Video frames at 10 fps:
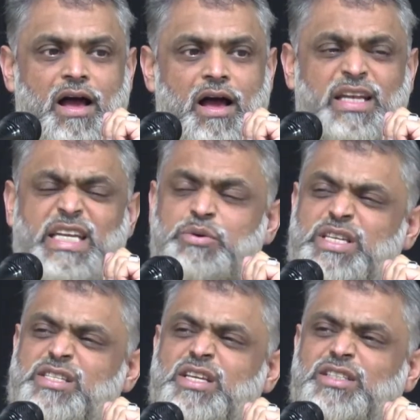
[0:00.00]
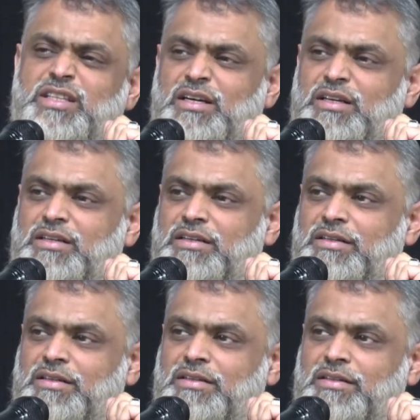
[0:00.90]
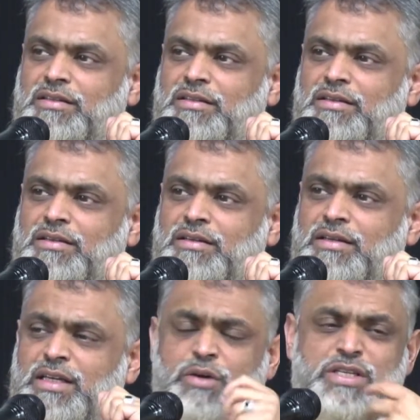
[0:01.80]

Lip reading: And he was in sajda. He